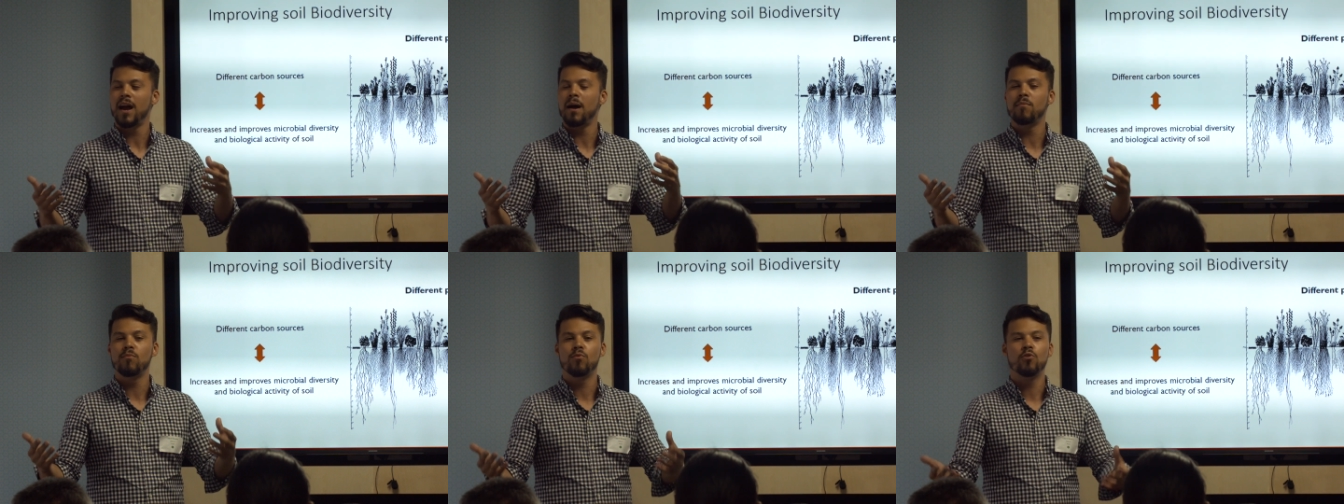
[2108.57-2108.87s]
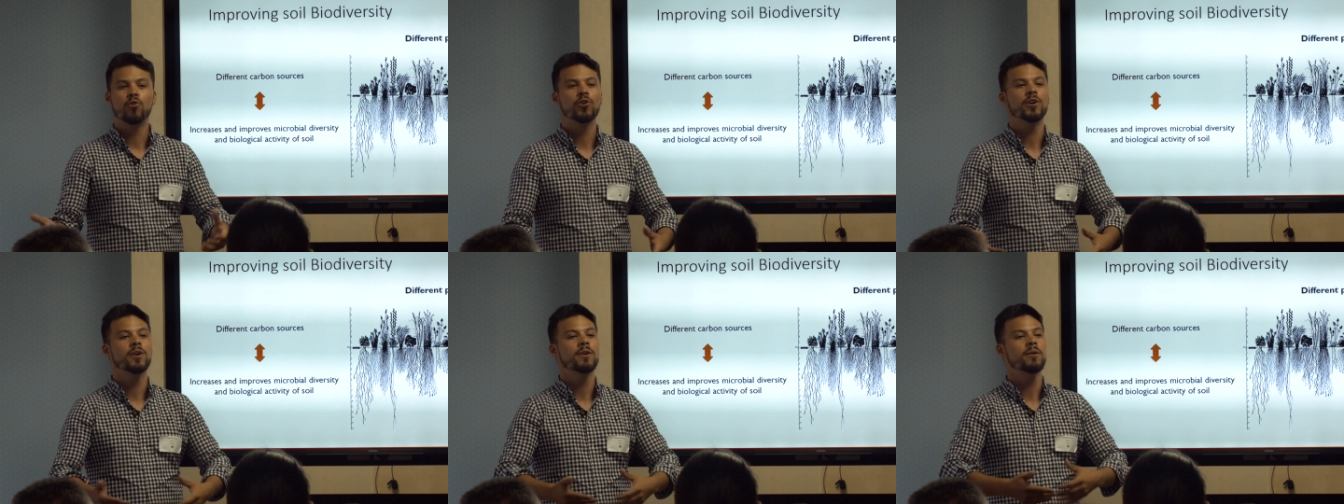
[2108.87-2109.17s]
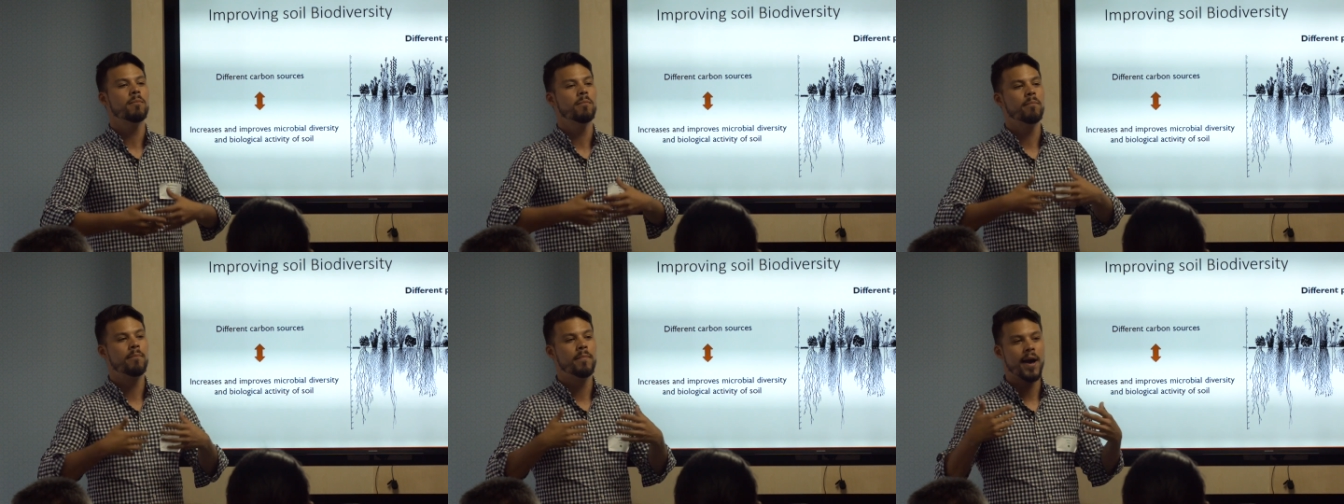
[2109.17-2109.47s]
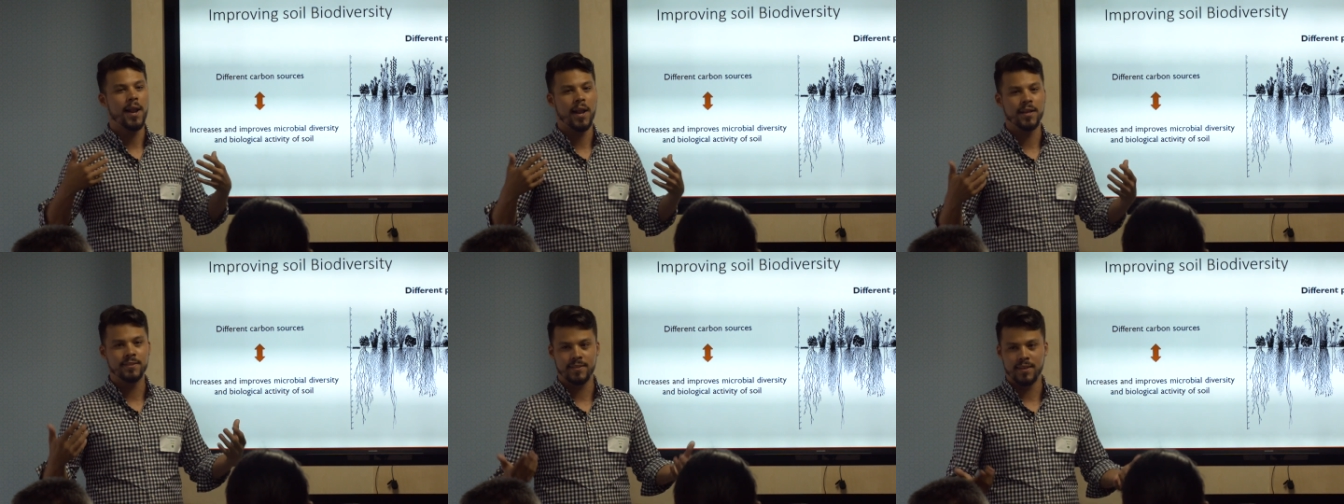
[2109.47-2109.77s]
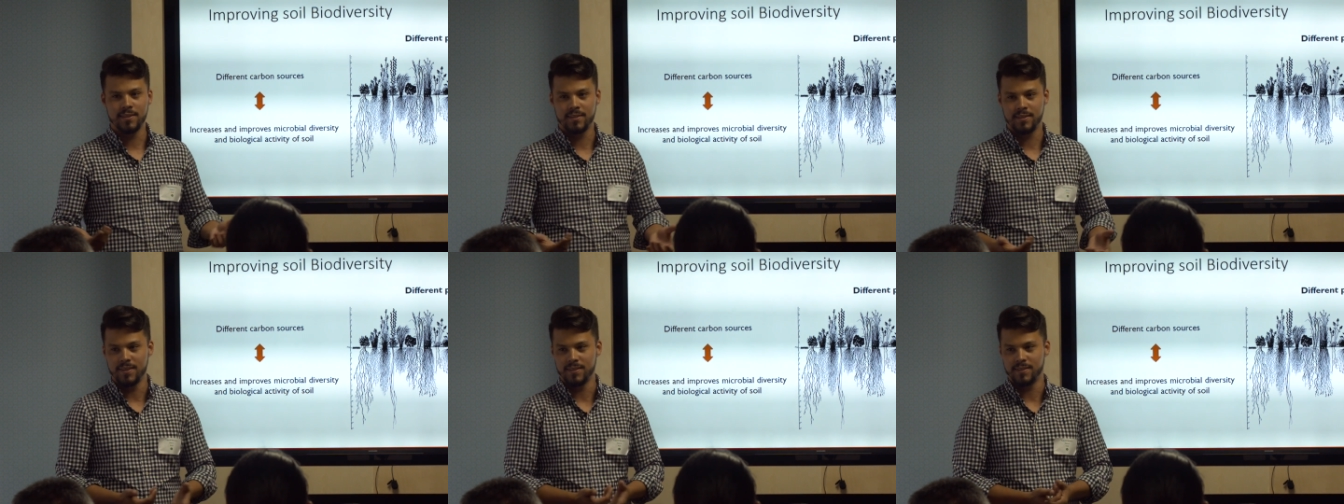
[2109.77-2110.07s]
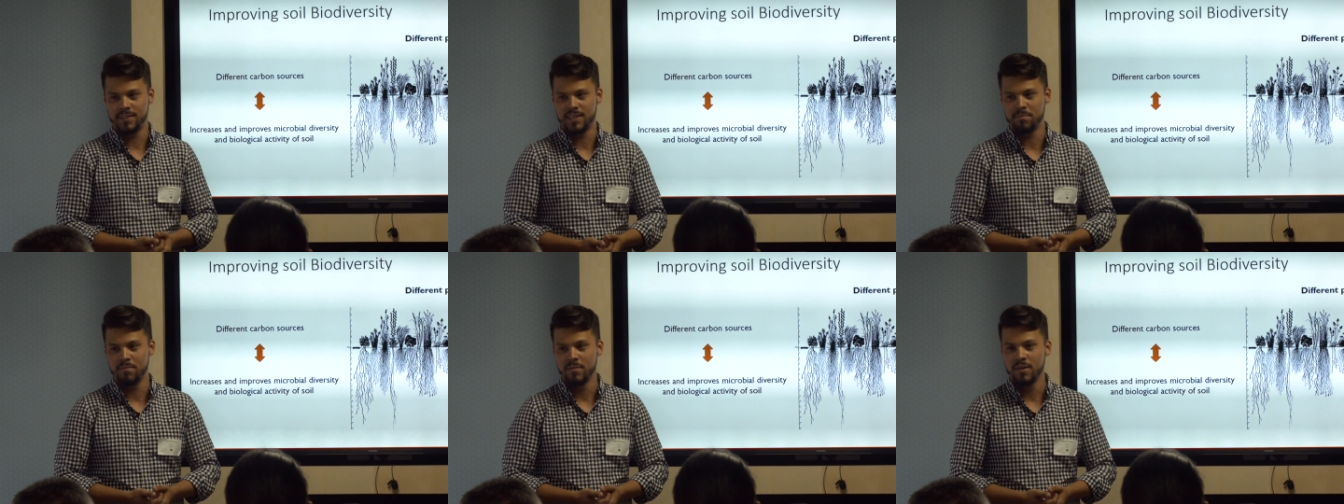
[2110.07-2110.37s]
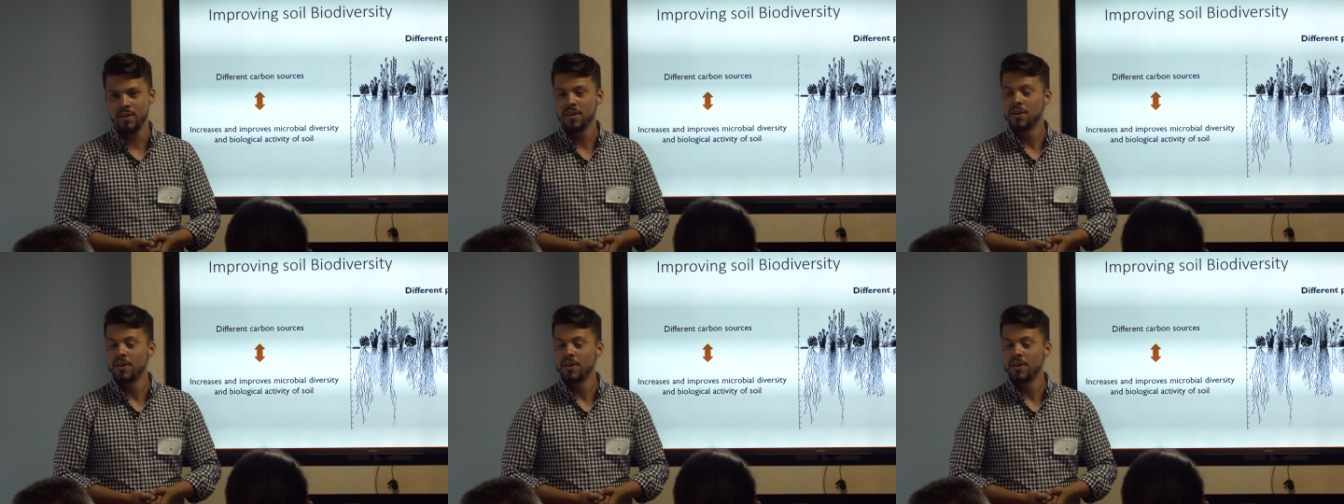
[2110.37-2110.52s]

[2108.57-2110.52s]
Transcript: a more balanced system.